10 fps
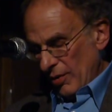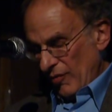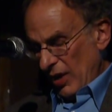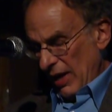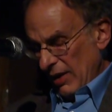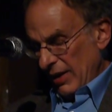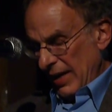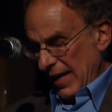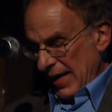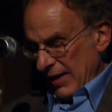a violent
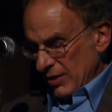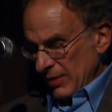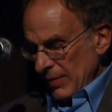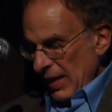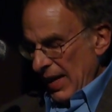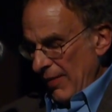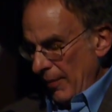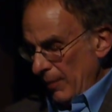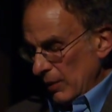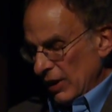act, and the
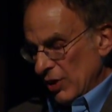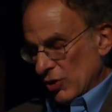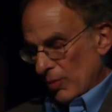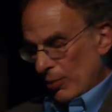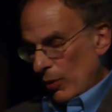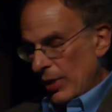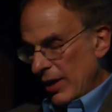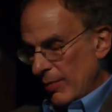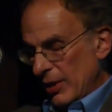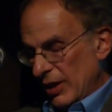police are
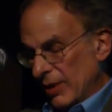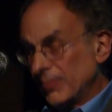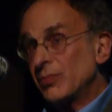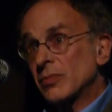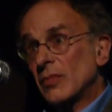prohibited